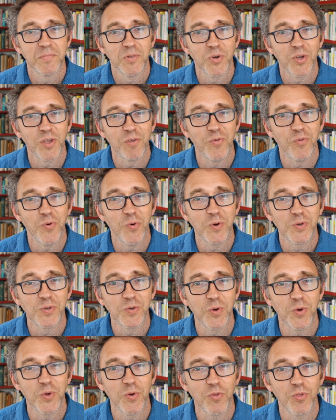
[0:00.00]
Looking forward
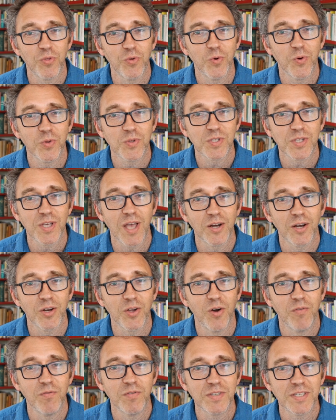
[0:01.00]
to all your thoughts
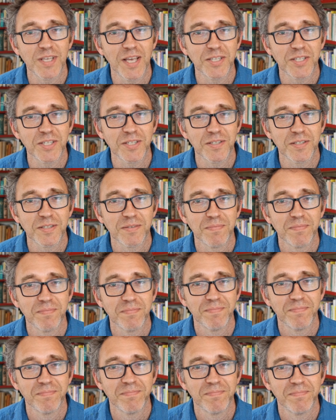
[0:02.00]
and conversations.
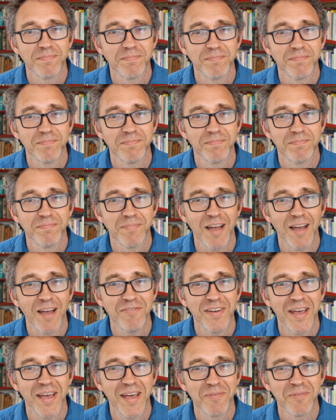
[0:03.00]
Bye
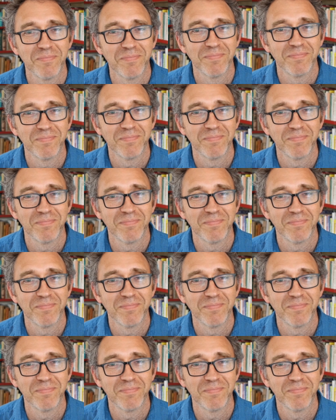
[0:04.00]
for now.